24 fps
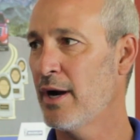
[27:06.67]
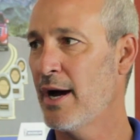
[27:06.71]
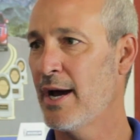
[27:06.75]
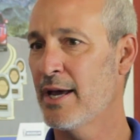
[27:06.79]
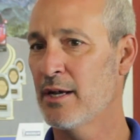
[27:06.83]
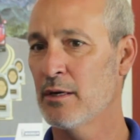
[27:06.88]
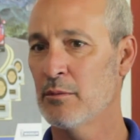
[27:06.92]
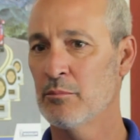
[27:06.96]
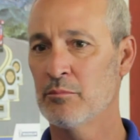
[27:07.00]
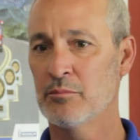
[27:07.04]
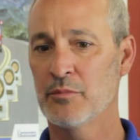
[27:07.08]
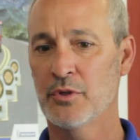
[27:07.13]

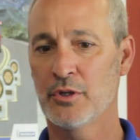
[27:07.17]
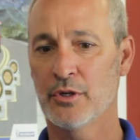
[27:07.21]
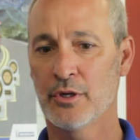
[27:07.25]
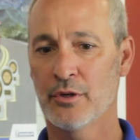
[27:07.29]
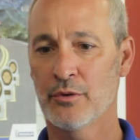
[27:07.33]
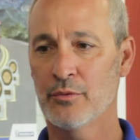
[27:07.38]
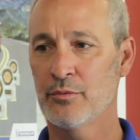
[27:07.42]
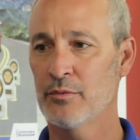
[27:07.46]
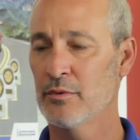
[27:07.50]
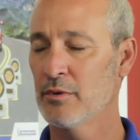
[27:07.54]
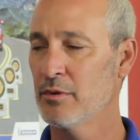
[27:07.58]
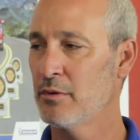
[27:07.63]
item, you
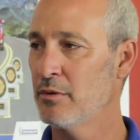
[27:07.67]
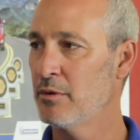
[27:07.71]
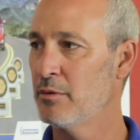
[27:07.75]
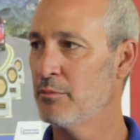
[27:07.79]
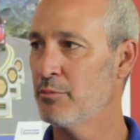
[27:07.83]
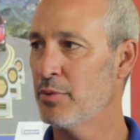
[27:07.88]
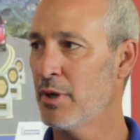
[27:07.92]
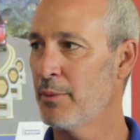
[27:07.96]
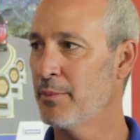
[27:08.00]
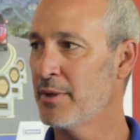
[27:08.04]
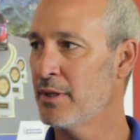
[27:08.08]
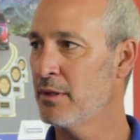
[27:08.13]

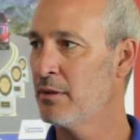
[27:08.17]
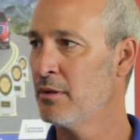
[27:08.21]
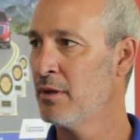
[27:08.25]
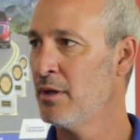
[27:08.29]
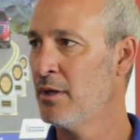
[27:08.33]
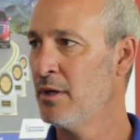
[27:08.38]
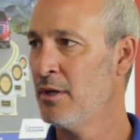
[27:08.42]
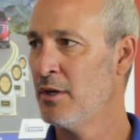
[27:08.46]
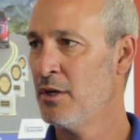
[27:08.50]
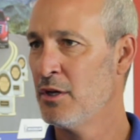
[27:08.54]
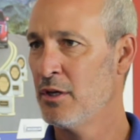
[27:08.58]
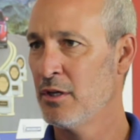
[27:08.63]
probably
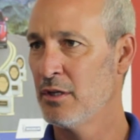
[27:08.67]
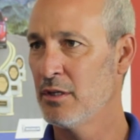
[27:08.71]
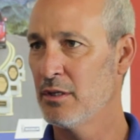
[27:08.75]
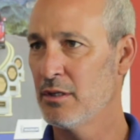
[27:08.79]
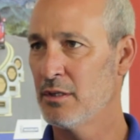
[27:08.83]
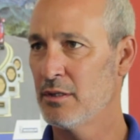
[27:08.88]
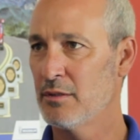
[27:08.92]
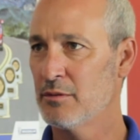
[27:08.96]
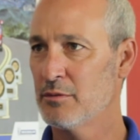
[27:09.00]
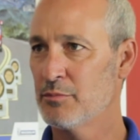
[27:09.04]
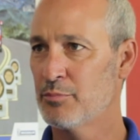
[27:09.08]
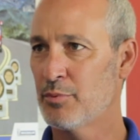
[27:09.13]

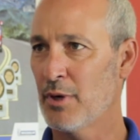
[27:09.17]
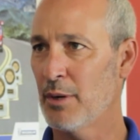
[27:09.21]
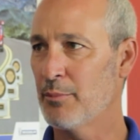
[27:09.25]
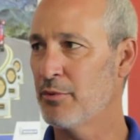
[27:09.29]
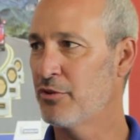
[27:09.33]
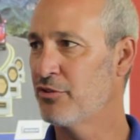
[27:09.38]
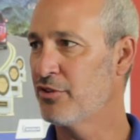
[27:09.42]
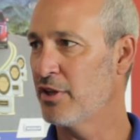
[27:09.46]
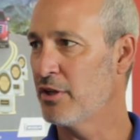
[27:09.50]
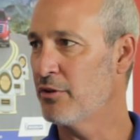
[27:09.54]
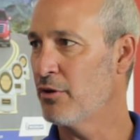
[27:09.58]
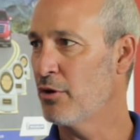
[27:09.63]

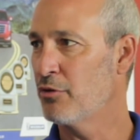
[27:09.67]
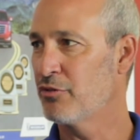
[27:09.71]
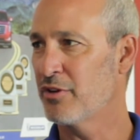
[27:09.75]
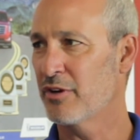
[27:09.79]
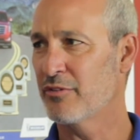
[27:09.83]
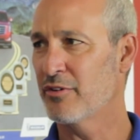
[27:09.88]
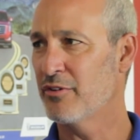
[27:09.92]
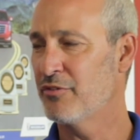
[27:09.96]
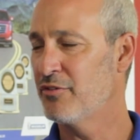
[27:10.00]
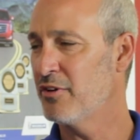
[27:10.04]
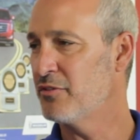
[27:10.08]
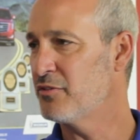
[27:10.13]
see those
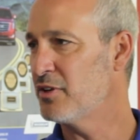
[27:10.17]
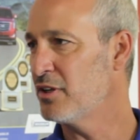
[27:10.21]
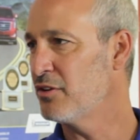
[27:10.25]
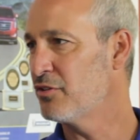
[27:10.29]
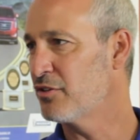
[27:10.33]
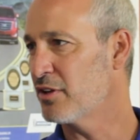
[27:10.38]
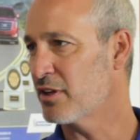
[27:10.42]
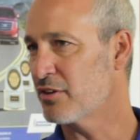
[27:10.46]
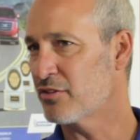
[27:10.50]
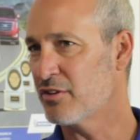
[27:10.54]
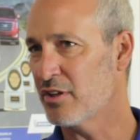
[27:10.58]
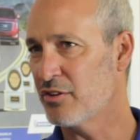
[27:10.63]
every 50,
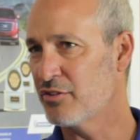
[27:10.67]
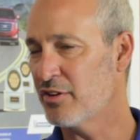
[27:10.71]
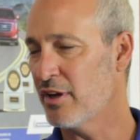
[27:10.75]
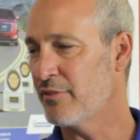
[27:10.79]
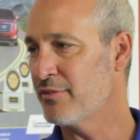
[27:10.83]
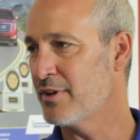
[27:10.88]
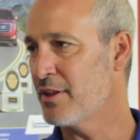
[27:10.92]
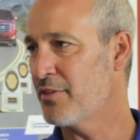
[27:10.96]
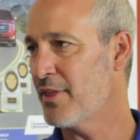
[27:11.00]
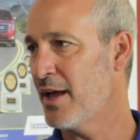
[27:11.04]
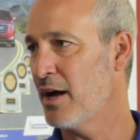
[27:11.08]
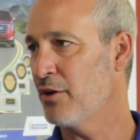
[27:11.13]
60,
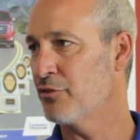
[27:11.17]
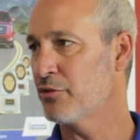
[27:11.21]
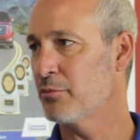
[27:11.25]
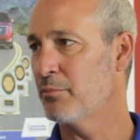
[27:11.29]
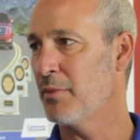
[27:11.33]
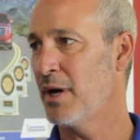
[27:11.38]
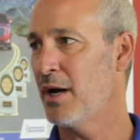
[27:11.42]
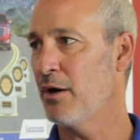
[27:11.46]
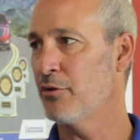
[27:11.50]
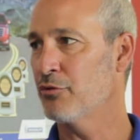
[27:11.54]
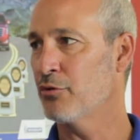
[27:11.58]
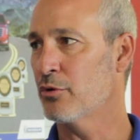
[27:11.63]
70,000
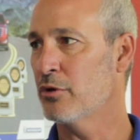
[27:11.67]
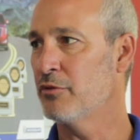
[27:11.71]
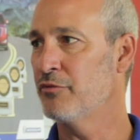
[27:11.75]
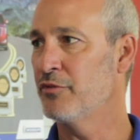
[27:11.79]
miles on a